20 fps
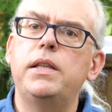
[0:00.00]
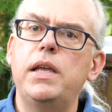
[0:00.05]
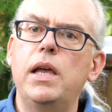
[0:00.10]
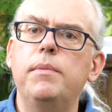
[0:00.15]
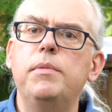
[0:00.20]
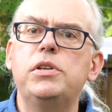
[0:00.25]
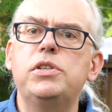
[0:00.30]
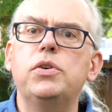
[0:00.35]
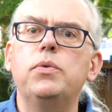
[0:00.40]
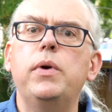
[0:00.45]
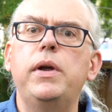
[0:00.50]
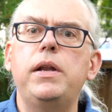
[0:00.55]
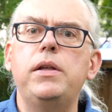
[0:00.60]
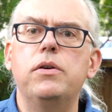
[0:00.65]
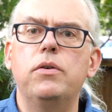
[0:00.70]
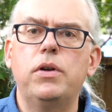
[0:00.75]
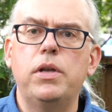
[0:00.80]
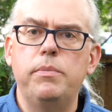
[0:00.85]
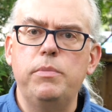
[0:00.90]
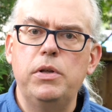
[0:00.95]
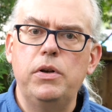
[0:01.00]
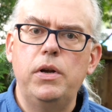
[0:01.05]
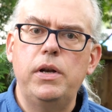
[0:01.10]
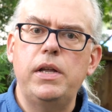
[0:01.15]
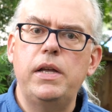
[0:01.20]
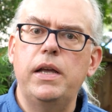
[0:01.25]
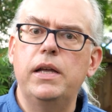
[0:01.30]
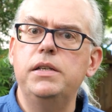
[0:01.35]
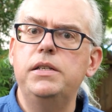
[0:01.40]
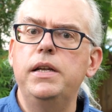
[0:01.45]
the amateur radio
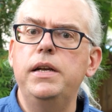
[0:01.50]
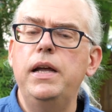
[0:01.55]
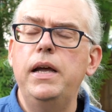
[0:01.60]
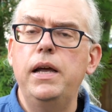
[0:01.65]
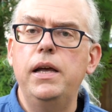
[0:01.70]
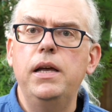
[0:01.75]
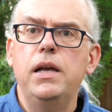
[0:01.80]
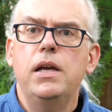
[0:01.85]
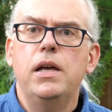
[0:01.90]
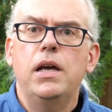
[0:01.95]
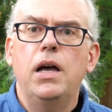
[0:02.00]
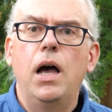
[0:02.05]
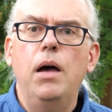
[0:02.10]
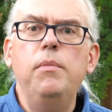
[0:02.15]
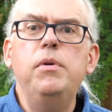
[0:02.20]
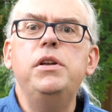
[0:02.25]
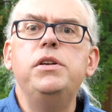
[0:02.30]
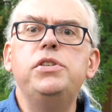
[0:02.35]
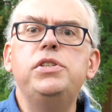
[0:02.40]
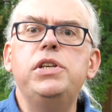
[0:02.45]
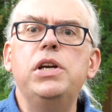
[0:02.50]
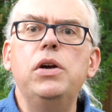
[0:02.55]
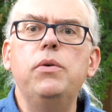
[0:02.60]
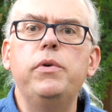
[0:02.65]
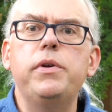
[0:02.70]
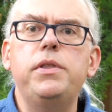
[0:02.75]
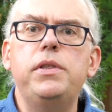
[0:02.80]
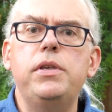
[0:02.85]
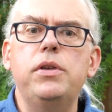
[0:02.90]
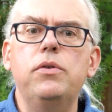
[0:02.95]
community, and today I'm going to share
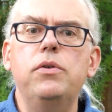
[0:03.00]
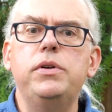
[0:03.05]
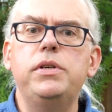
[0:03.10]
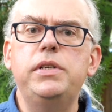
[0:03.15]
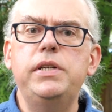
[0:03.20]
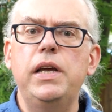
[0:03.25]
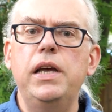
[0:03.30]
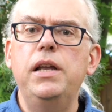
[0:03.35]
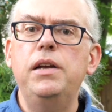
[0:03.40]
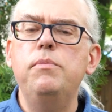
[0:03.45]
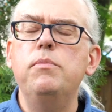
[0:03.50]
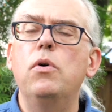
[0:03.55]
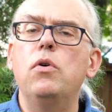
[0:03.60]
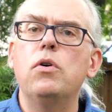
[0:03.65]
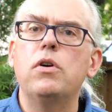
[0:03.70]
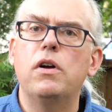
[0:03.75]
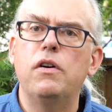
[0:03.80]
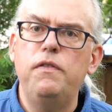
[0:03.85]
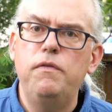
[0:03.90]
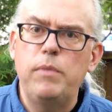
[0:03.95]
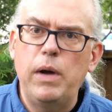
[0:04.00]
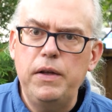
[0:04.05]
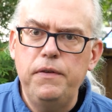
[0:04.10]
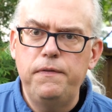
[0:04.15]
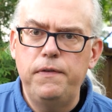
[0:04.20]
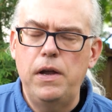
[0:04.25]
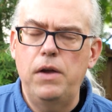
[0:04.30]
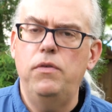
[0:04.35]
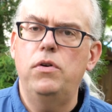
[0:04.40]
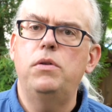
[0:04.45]
with you 10 more of my
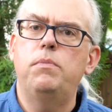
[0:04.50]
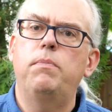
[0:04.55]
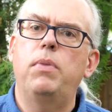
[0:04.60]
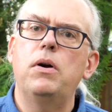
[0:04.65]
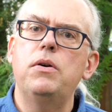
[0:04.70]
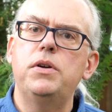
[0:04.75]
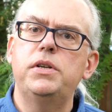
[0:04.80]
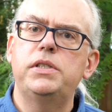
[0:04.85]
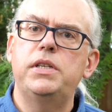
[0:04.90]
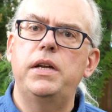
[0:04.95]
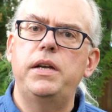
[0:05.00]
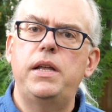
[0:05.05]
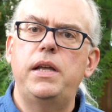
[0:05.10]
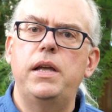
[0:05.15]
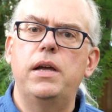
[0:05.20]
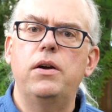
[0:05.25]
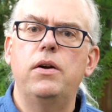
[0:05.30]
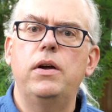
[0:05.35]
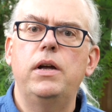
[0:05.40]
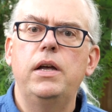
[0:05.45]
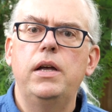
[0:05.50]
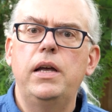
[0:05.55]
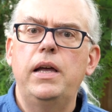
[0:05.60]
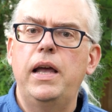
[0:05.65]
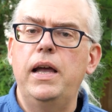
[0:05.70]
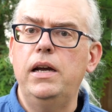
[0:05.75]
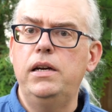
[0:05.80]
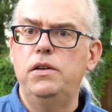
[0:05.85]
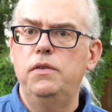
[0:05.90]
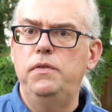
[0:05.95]
favorite Parks on the Air
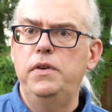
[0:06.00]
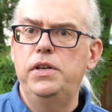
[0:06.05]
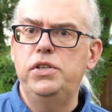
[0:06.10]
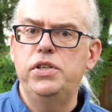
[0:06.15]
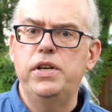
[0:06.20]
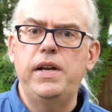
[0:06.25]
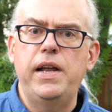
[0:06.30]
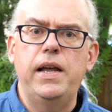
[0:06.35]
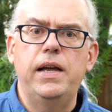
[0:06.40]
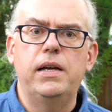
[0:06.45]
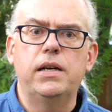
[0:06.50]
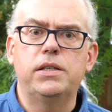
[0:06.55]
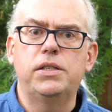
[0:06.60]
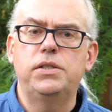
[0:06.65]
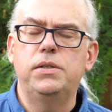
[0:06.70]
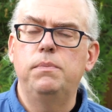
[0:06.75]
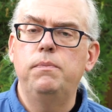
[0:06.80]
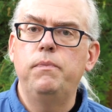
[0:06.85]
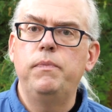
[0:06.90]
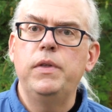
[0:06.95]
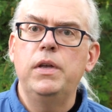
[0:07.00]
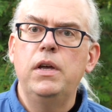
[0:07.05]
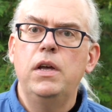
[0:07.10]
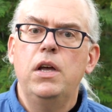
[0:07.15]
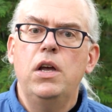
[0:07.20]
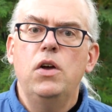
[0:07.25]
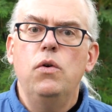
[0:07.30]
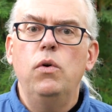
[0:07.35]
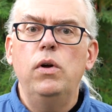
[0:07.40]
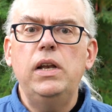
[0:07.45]
activation hacks.
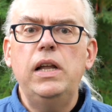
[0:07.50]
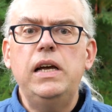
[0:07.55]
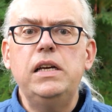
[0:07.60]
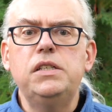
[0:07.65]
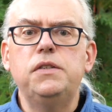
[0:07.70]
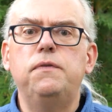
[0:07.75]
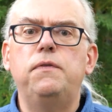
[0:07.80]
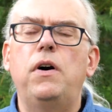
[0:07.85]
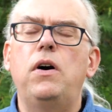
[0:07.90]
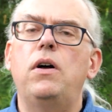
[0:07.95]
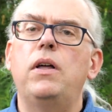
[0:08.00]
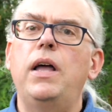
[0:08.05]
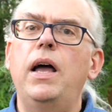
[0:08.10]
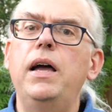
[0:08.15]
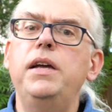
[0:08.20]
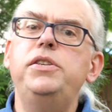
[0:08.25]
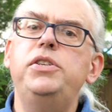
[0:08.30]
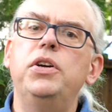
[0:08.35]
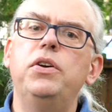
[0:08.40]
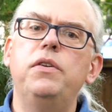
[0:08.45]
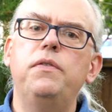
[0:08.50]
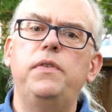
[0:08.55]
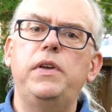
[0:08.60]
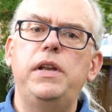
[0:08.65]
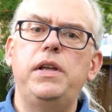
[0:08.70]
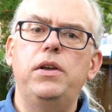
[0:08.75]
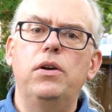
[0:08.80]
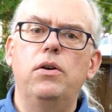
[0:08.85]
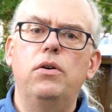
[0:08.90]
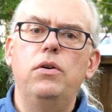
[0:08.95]
Well, last fall, I shared a
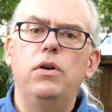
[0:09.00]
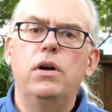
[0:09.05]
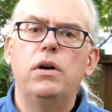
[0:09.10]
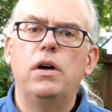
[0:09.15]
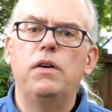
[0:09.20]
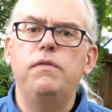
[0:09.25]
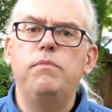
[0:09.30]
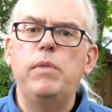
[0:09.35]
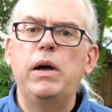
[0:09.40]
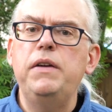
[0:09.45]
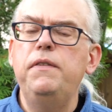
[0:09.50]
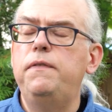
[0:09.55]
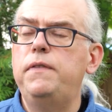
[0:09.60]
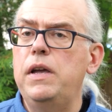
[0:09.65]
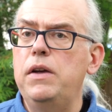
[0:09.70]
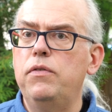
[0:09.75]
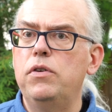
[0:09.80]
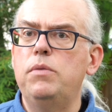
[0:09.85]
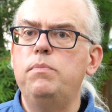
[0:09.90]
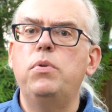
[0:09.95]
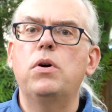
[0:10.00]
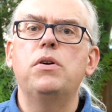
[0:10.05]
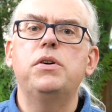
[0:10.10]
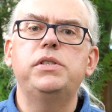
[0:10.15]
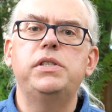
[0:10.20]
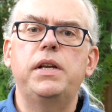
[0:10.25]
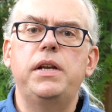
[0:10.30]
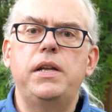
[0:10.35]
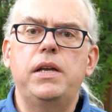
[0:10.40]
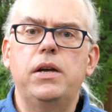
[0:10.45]
video of my favorite
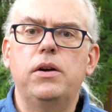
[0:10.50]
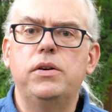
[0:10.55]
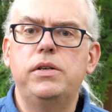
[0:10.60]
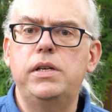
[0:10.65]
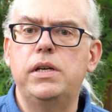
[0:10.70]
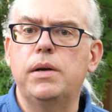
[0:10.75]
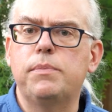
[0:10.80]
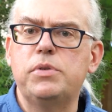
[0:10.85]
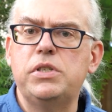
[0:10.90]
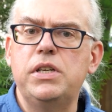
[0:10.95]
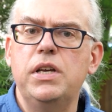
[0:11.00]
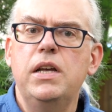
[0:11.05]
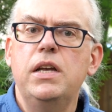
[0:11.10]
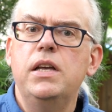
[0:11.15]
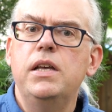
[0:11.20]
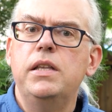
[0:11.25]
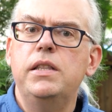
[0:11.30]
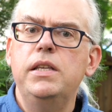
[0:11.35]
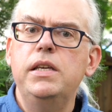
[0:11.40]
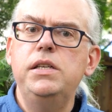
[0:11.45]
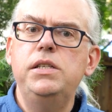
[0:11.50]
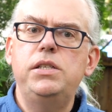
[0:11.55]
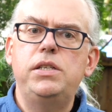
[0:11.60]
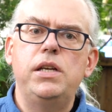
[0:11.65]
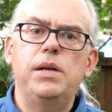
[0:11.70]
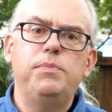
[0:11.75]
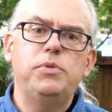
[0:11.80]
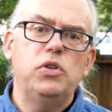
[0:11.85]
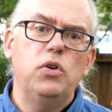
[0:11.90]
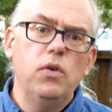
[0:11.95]
Parks on the Air tips. These
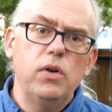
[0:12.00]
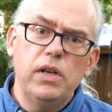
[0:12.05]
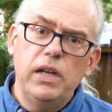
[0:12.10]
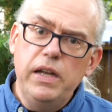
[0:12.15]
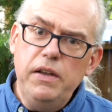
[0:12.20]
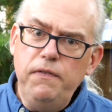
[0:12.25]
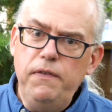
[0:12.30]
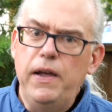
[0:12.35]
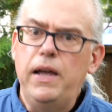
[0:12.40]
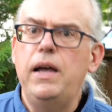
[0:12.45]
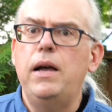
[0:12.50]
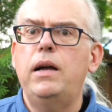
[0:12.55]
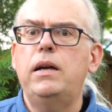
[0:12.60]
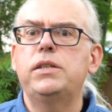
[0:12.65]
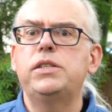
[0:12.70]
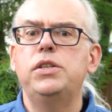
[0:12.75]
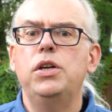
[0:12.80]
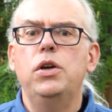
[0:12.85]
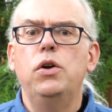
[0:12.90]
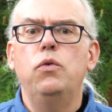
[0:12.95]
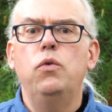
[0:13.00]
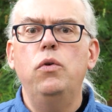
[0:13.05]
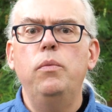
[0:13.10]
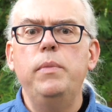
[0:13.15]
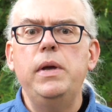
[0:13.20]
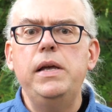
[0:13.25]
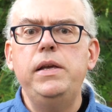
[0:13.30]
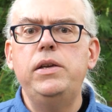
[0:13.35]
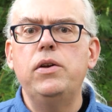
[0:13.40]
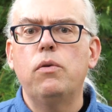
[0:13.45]
tips, or life hacks, will
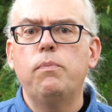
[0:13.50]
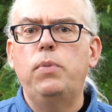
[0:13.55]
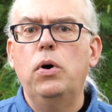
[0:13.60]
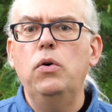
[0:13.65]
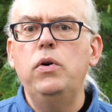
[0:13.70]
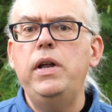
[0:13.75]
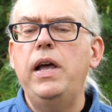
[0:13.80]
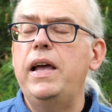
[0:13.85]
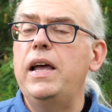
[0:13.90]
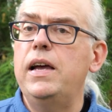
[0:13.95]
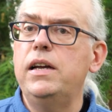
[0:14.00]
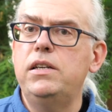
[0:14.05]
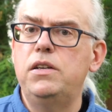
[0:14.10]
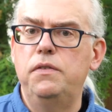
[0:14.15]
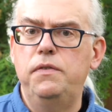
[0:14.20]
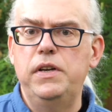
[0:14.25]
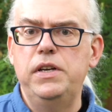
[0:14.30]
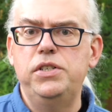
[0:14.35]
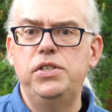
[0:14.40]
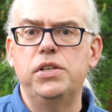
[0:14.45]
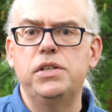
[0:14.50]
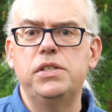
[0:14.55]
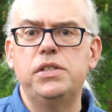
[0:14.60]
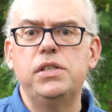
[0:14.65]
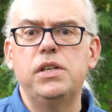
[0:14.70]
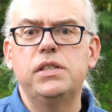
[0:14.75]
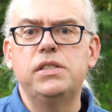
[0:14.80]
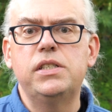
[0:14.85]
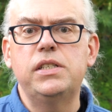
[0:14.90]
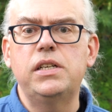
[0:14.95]
make your POTA
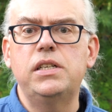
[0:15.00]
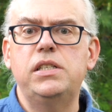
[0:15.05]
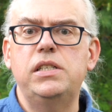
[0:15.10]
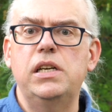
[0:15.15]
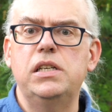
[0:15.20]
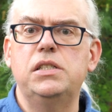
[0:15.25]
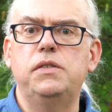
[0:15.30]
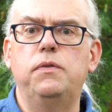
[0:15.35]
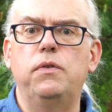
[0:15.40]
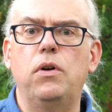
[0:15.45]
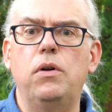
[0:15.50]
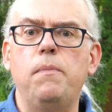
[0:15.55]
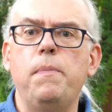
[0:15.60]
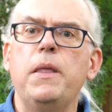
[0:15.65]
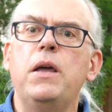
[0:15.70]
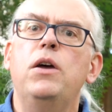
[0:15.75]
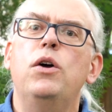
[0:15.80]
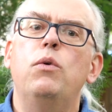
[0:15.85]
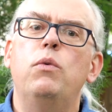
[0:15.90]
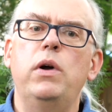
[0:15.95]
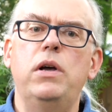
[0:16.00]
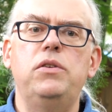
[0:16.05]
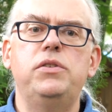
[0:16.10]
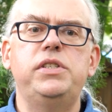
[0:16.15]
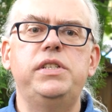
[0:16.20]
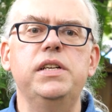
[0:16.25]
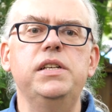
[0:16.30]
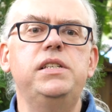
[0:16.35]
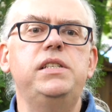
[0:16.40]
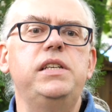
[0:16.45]
activations successful. Well,
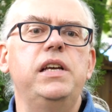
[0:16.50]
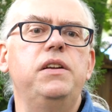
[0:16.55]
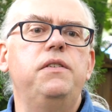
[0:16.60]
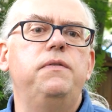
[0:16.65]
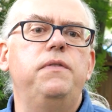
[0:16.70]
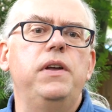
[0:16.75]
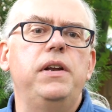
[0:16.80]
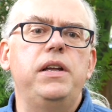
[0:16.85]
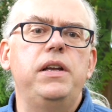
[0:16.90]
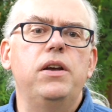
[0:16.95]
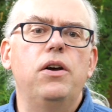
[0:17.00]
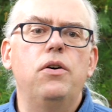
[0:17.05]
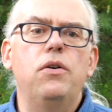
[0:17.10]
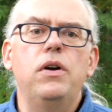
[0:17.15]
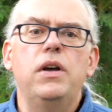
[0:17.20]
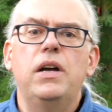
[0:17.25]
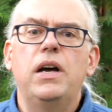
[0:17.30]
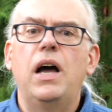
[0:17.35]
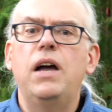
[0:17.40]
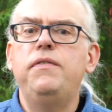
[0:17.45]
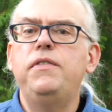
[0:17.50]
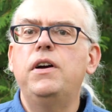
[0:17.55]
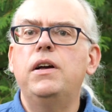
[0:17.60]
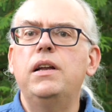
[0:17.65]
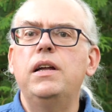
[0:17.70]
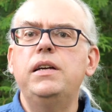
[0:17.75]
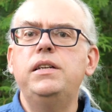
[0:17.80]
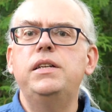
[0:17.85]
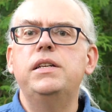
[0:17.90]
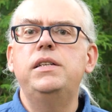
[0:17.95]
since that video, I've
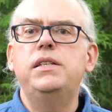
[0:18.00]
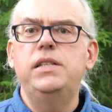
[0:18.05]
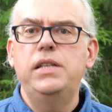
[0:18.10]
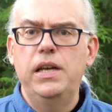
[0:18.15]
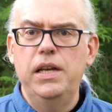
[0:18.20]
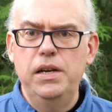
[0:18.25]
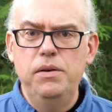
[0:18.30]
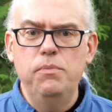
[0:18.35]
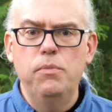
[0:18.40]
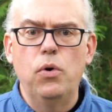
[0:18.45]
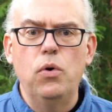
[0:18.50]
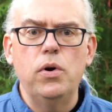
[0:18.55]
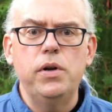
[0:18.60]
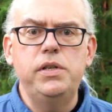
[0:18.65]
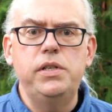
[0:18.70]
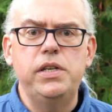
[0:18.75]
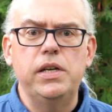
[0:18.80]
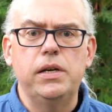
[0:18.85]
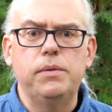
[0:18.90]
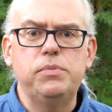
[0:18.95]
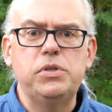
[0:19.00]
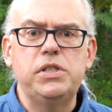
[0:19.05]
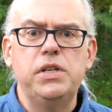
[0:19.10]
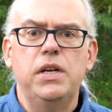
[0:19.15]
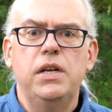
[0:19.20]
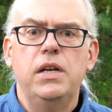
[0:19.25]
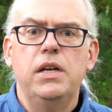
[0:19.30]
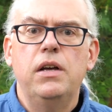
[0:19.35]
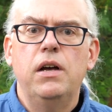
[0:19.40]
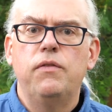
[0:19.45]
collected 10 more tips
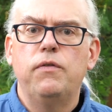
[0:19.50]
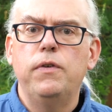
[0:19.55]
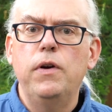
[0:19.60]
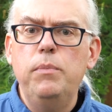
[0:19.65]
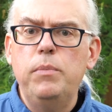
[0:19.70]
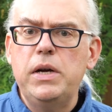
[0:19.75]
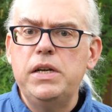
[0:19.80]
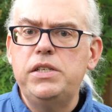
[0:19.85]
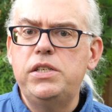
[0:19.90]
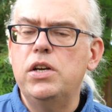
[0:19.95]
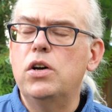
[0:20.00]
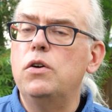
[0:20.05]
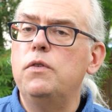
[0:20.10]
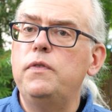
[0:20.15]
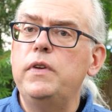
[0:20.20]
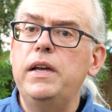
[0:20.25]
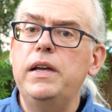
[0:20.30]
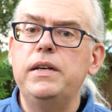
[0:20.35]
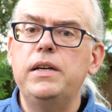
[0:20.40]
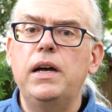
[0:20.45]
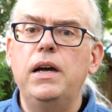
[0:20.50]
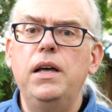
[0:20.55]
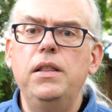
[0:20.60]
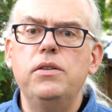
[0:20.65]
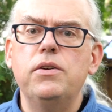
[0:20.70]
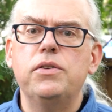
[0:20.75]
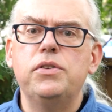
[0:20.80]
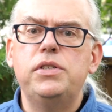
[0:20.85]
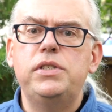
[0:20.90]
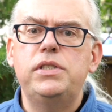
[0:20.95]
from myself and
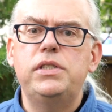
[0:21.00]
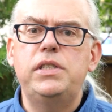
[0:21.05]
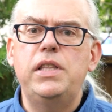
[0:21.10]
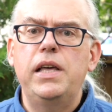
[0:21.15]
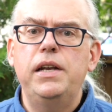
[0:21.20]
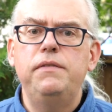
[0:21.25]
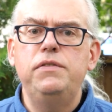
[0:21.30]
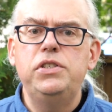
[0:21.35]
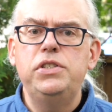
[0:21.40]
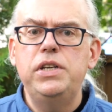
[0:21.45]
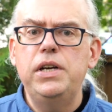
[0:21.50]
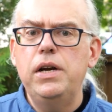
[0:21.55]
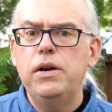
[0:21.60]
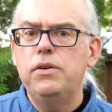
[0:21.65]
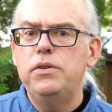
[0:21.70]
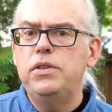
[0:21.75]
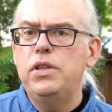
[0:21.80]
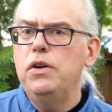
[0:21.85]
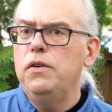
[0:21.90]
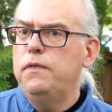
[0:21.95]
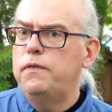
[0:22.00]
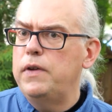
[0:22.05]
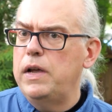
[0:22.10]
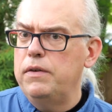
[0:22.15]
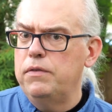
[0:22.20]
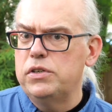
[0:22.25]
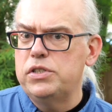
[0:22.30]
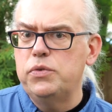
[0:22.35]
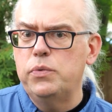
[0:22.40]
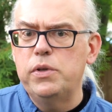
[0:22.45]
others that have shared their
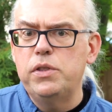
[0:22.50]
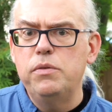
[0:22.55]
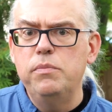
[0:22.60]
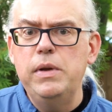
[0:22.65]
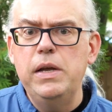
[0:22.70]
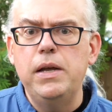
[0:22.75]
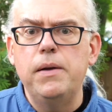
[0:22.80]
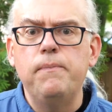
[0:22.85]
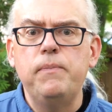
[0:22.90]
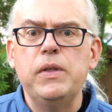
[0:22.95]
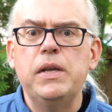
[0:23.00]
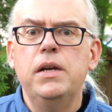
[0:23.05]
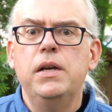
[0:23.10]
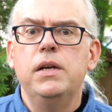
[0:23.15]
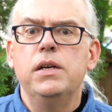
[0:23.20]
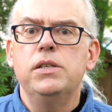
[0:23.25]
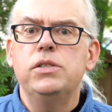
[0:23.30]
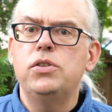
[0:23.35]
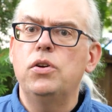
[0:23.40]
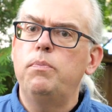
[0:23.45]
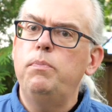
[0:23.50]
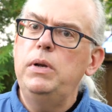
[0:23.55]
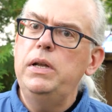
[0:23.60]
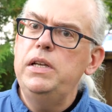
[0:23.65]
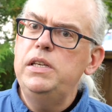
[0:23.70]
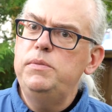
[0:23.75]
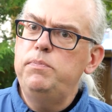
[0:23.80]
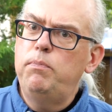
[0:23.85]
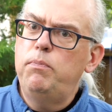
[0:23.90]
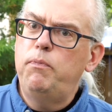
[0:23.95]
favorites with me. So
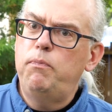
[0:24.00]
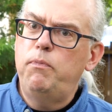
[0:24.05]
please